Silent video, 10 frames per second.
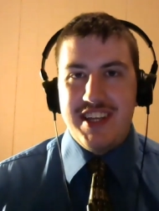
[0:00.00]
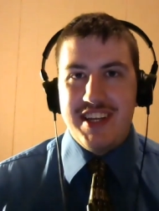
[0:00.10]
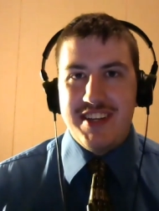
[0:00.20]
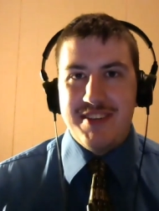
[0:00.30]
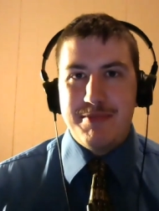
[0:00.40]

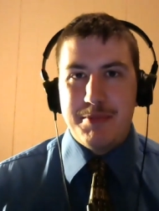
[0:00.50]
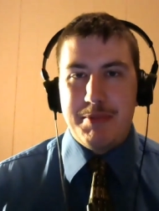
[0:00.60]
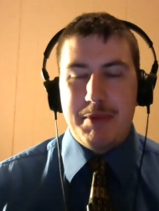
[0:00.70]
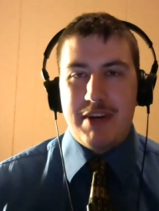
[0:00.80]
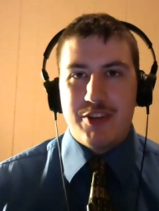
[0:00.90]
And some
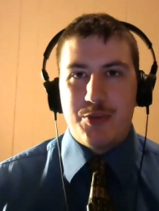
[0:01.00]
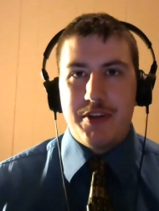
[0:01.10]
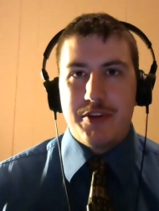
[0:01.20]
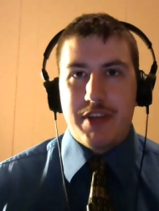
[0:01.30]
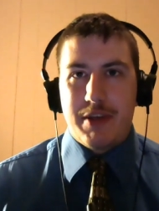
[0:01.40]
people got on
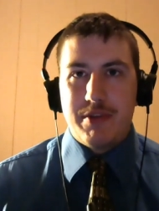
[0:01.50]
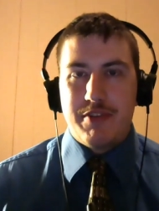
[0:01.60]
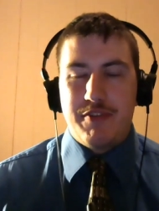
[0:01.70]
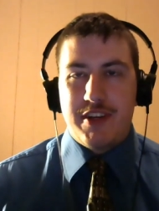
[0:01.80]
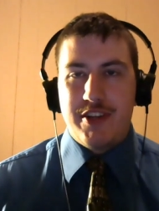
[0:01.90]
Twitter what the
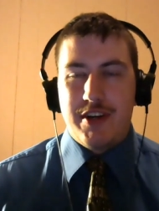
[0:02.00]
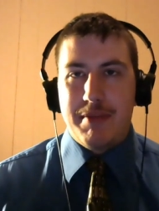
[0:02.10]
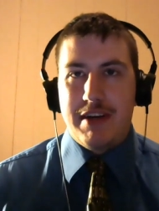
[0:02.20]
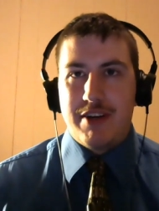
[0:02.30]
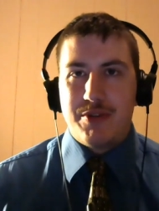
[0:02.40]
fuck are you talking
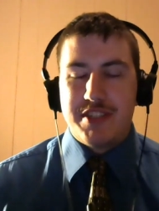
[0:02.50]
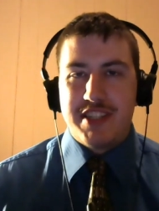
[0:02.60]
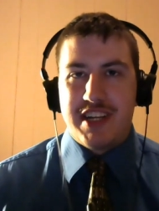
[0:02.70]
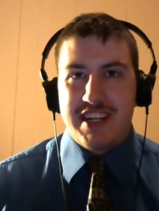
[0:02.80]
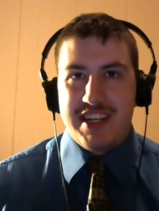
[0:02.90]
about? Of course
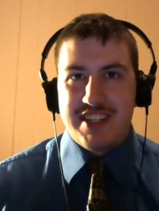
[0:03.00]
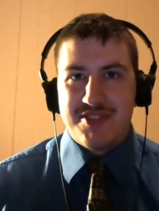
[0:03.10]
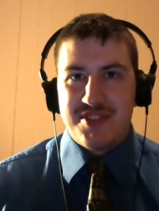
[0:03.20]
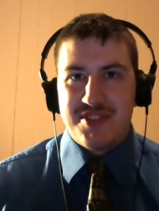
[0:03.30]
it's not canceled.